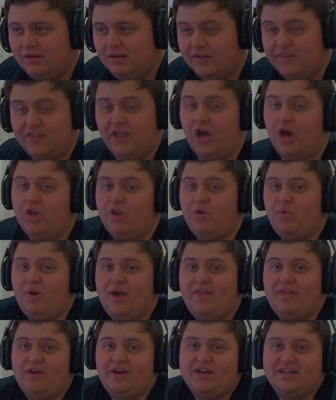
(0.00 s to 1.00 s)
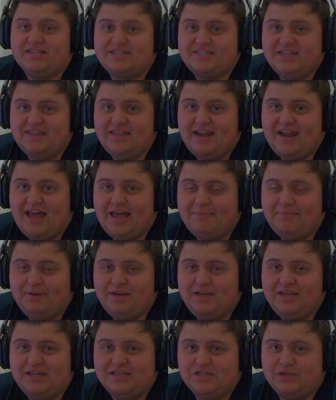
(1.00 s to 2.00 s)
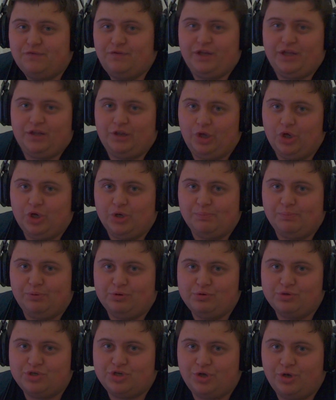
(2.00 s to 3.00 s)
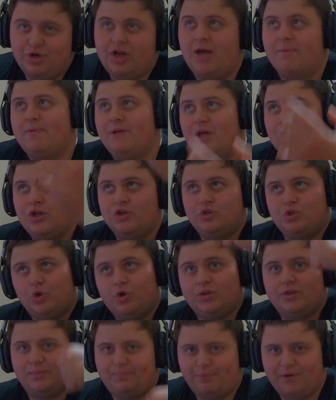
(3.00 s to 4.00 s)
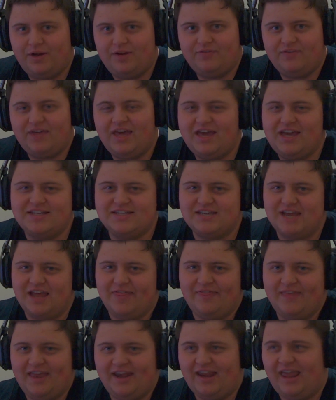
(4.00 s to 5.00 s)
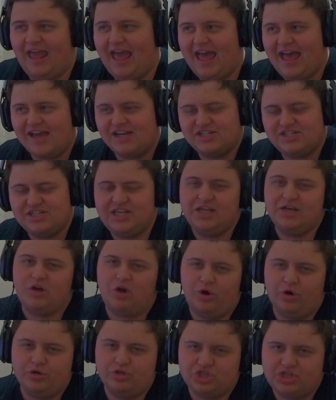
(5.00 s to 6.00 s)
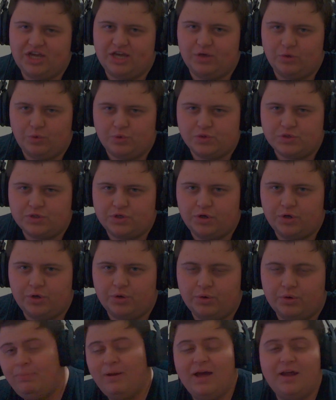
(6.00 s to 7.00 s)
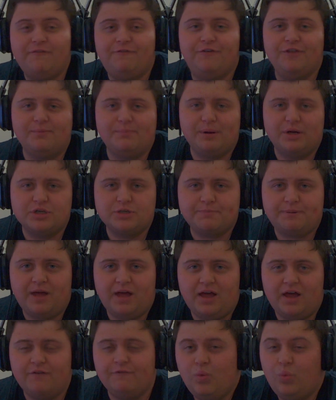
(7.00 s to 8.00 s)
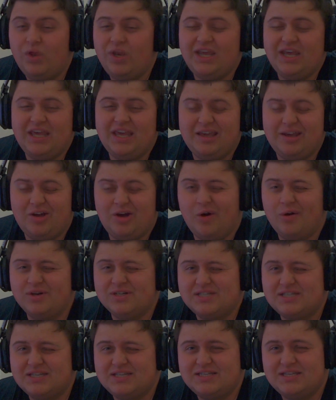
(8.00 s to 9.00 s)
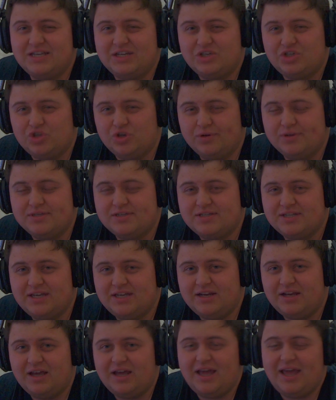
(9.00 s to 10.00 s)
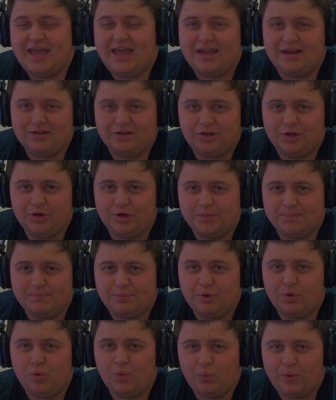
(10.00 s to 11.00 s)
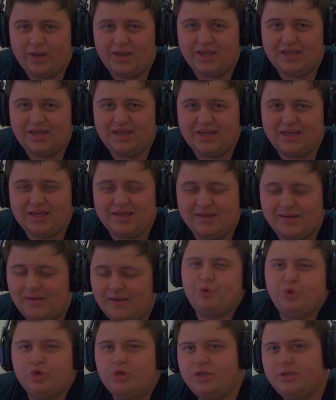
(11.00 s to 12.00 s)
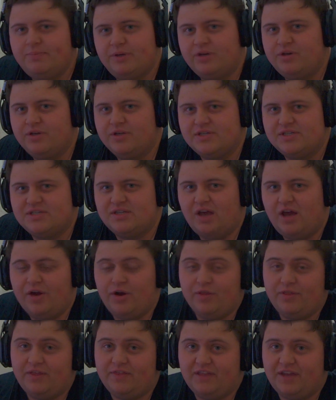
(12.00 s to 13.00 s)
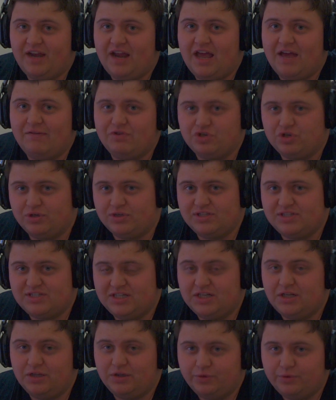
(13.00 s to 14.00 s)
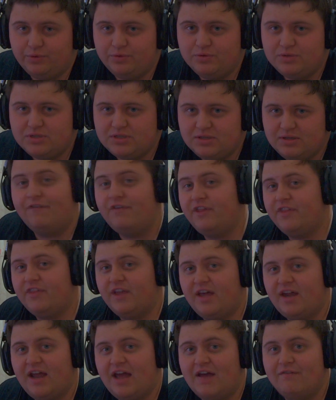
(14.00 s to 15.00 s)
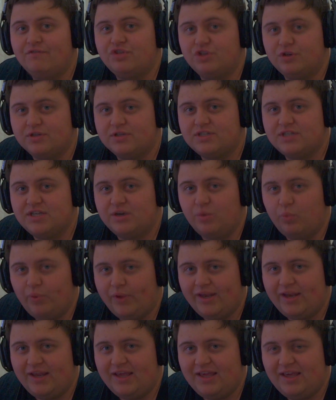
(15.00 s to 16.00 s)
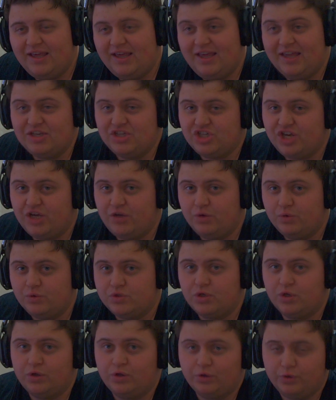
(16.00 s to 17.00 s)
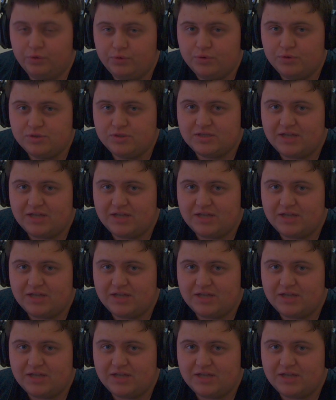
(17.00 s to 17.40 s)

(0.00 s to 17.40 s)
Like, the only way that I could see that happening is if like Logan Paul showed up, took the briefcase, and then cashed in on Jey Uso. But for the most part, winning here, I honestly see John Cena and Logan Paul winning here, purely because I don't think they're going to have John Cena lose. I feel like they're going to have John Cena win here and Jey Uso lose,